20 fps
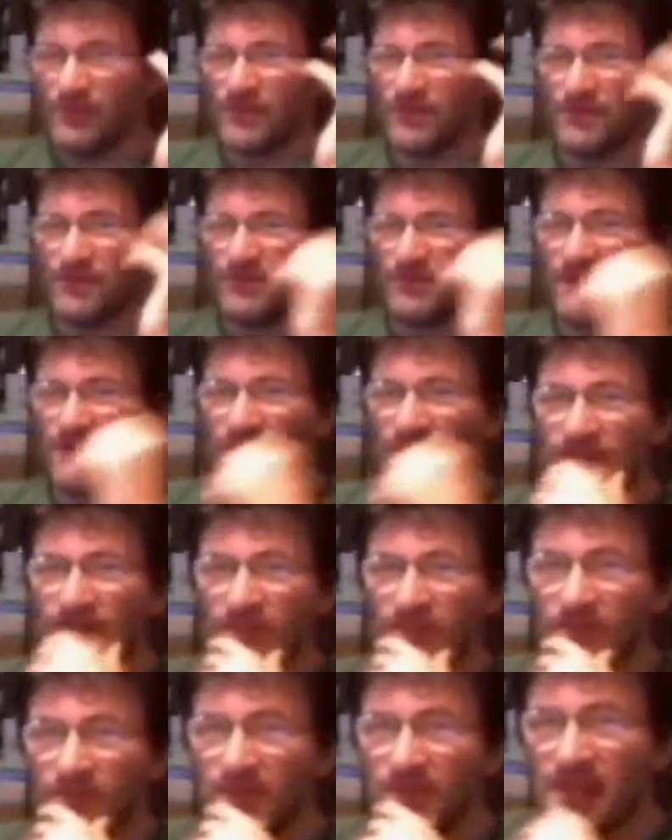were some definite
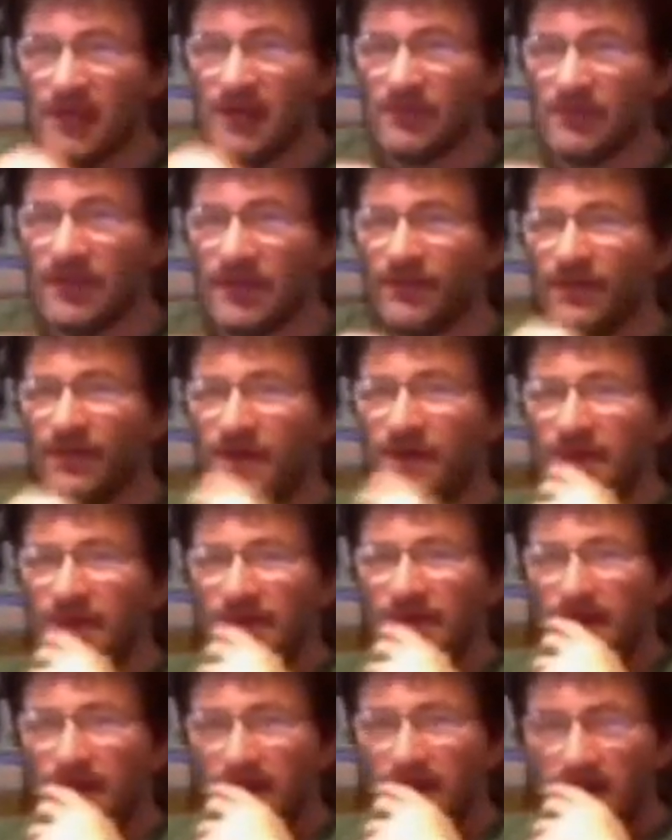similarities,
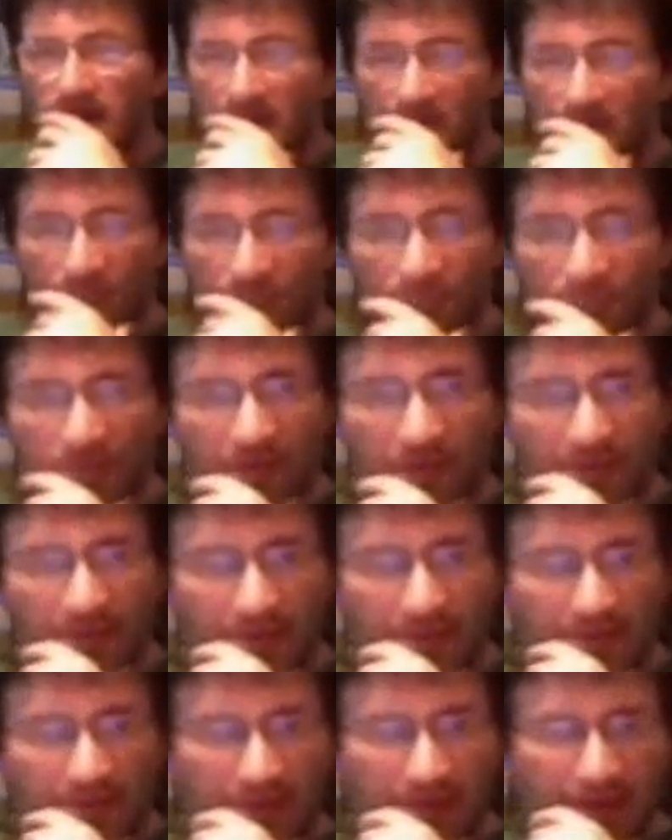
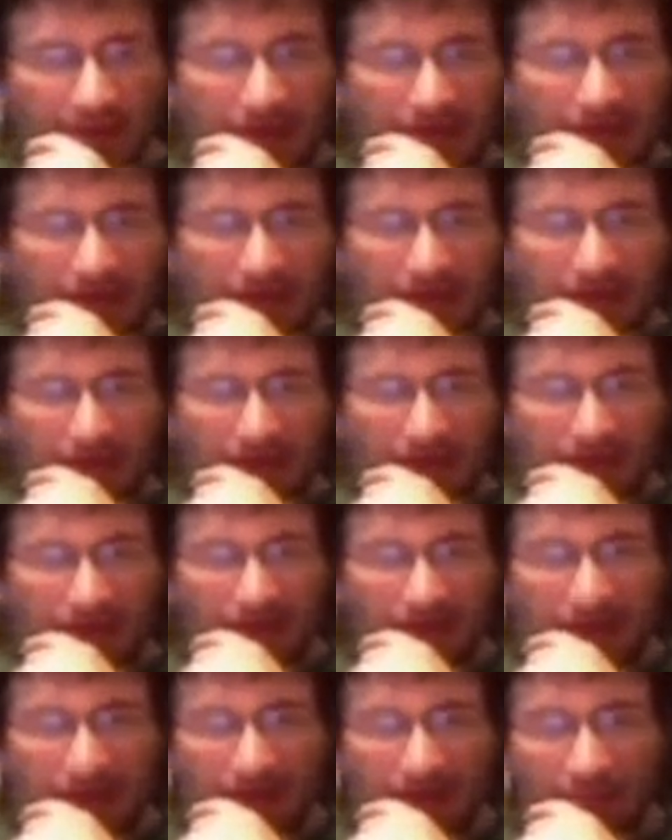and
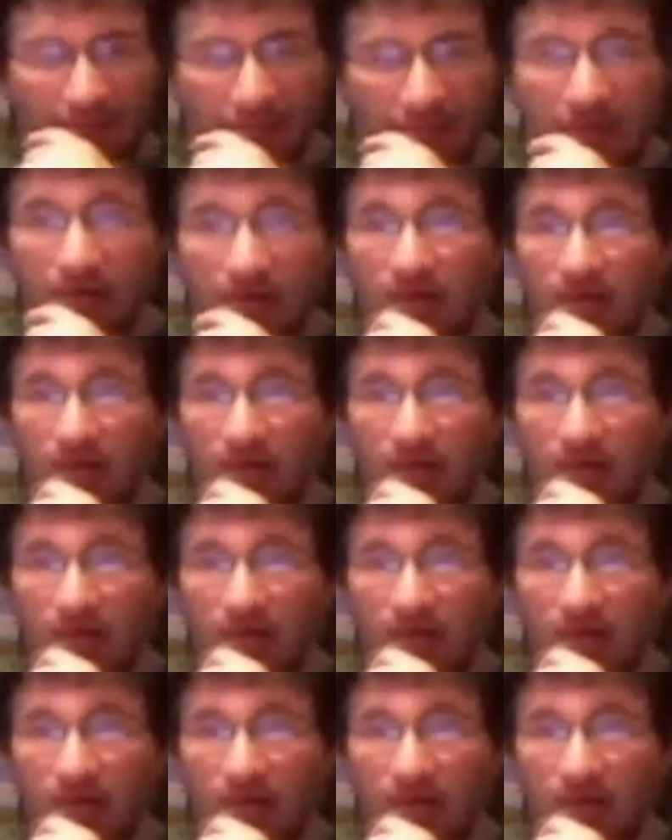I